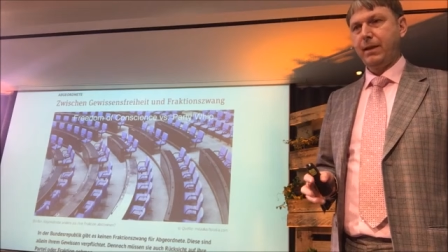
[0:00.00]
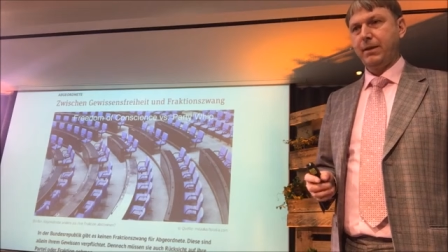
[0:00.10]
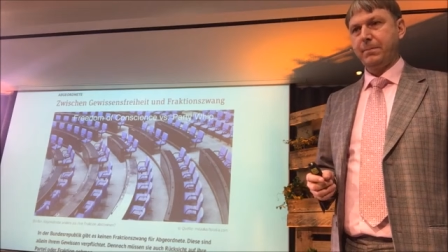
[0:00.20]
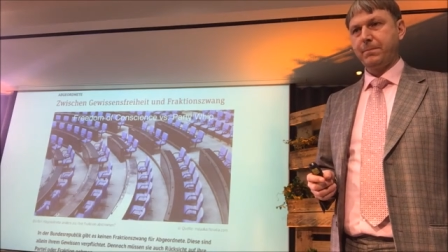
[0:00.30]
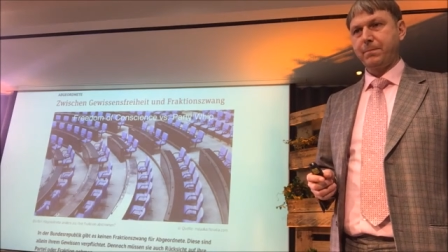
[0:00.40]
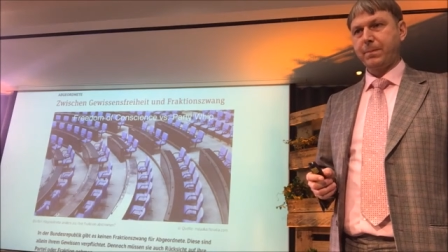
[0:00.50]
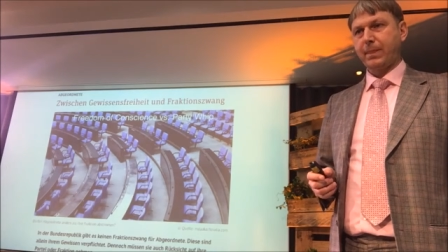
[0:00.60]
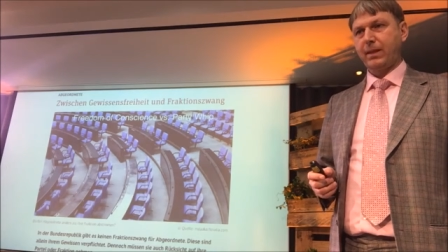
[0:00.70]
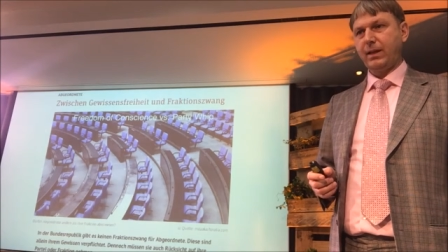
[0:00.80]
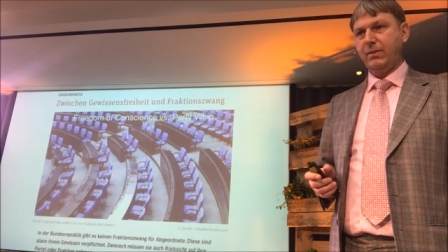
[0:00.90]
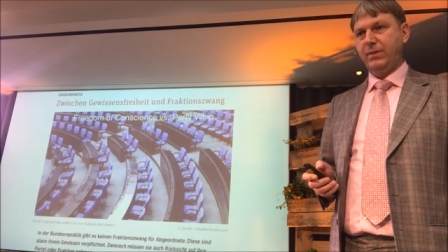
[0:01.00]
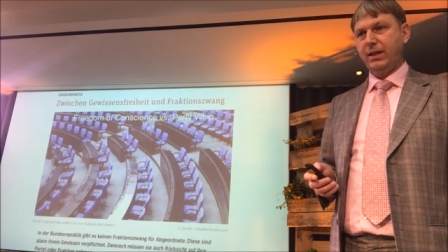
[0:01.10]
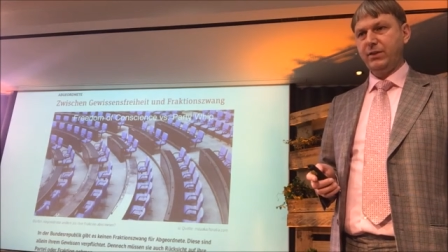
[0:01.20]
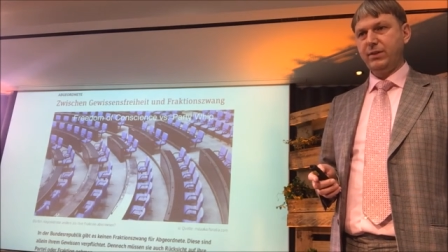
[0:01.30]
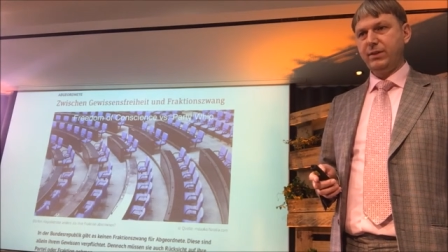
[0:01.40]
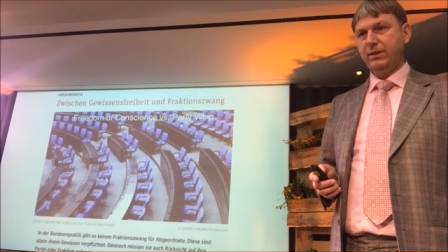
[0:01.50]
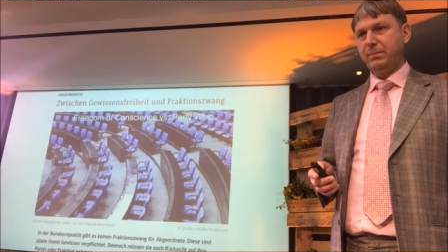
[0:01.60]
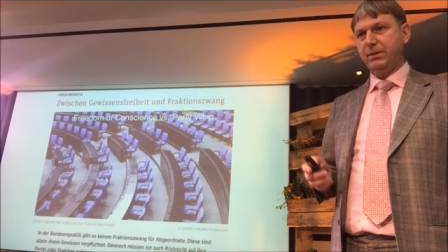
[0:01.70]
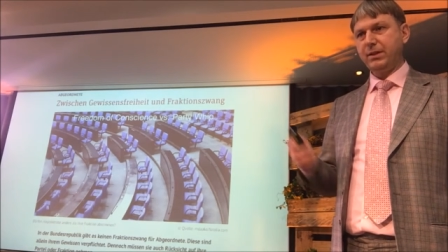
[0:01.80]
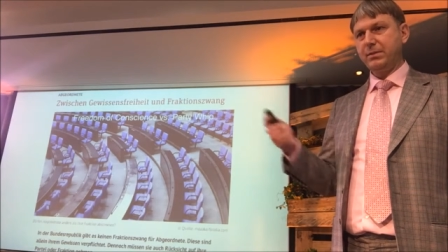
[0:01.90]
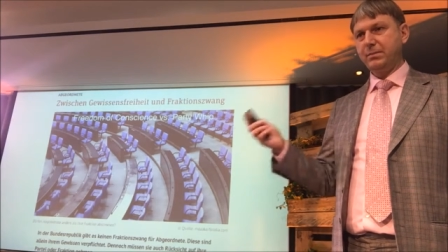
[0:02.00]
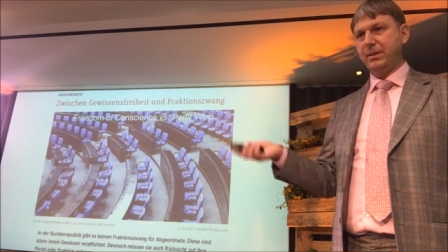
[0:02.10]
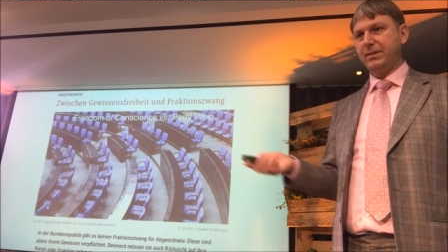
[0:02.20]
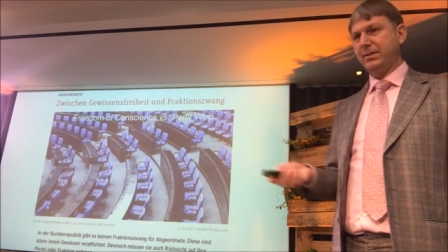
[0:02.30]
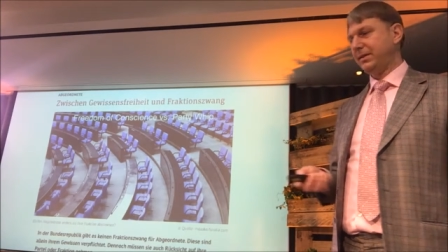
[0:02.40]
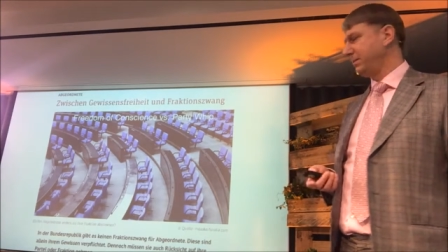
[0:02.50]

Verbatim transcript: um, eventually the parliament